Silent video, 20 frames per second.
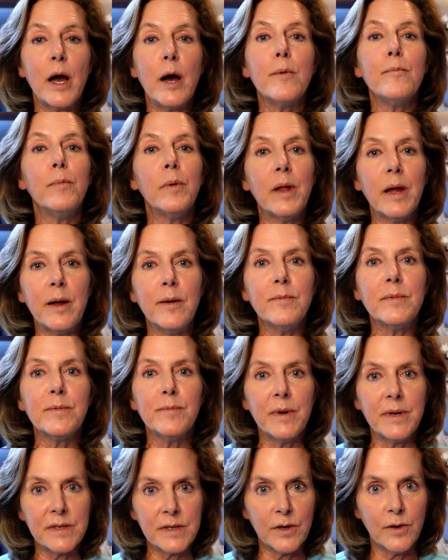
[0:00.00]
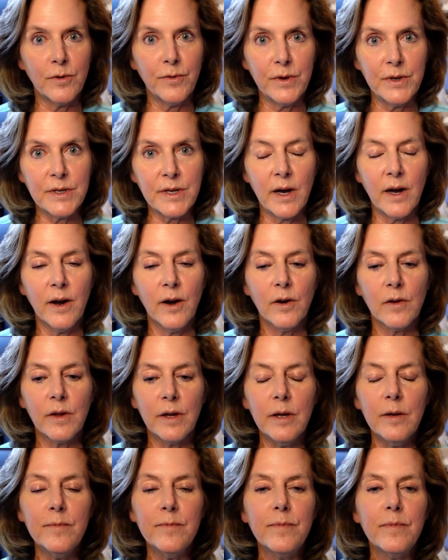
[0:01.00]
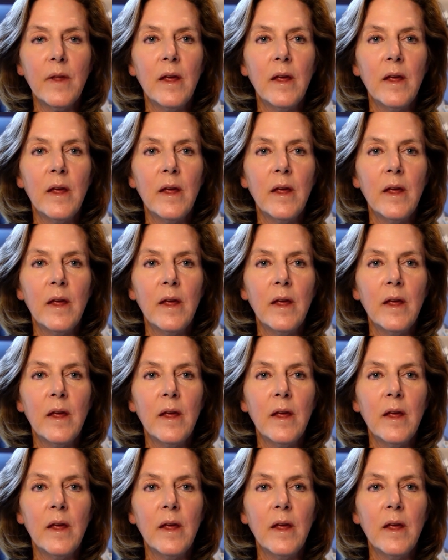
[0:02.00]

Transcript: I blamed myself entirely.